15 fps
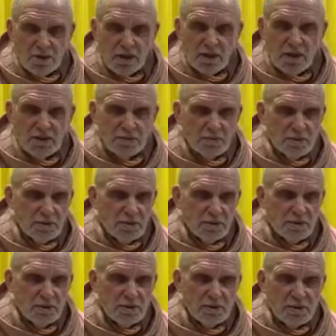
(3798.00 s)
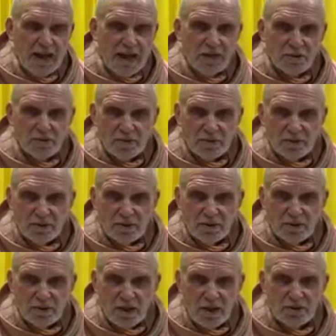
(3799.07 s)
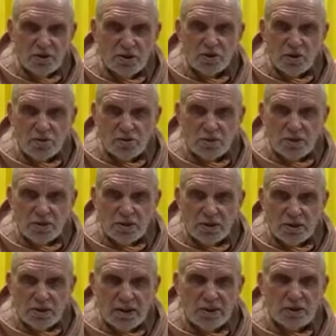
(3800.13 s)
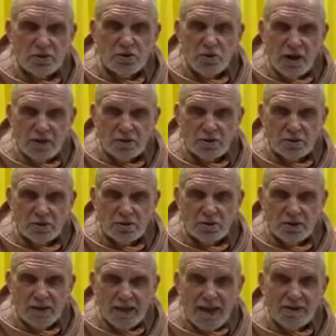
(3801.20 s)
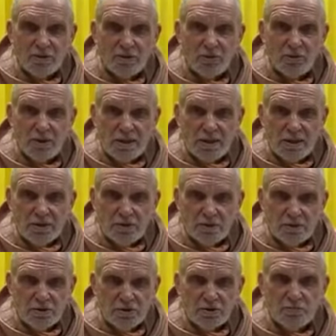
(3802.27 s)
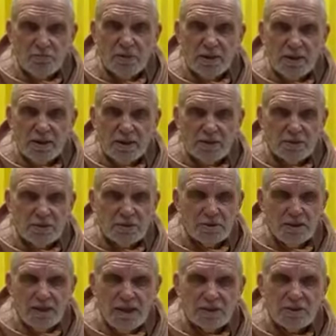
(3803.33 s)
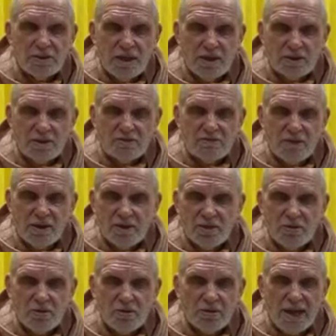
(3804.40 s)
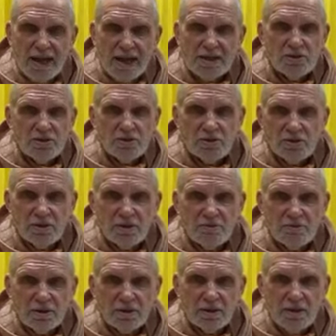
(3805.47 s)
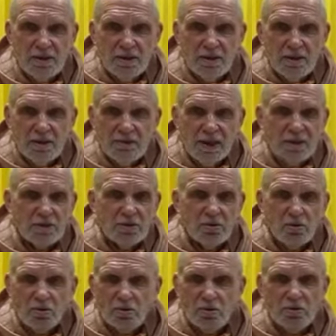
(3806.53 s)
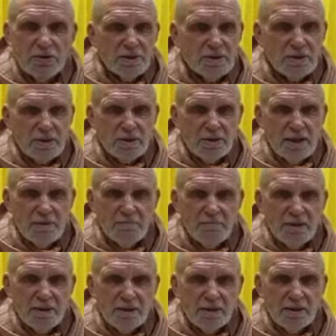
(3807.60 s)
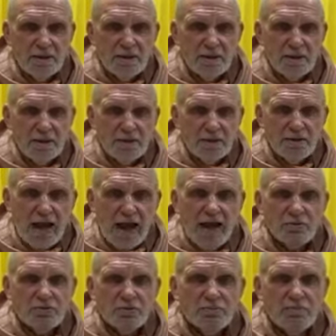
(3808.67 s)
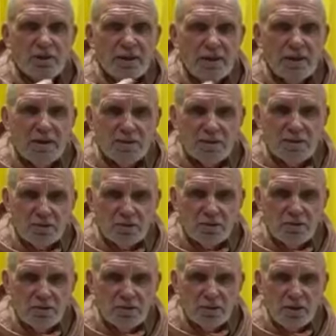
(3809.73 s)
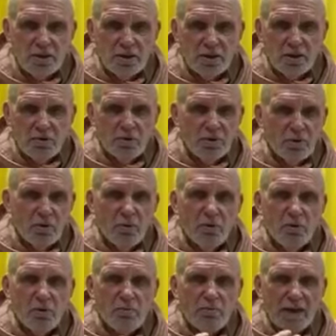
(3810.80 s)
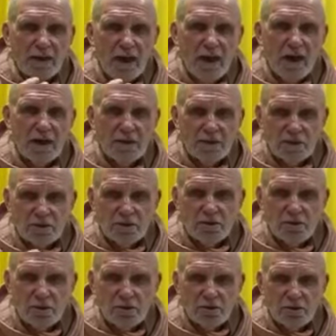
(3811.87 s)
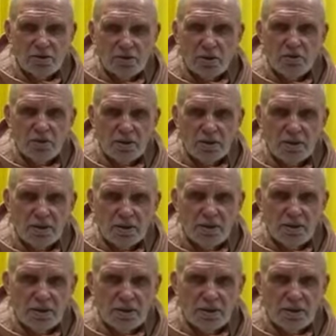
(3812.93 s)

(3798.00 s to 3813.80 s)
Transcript: The ragatmikas, atma, are soaked in attraction and greed to please and satisfy the Lord exclusively. That is all that's in their being, is how to please the Lord with all my heart and soul, totally.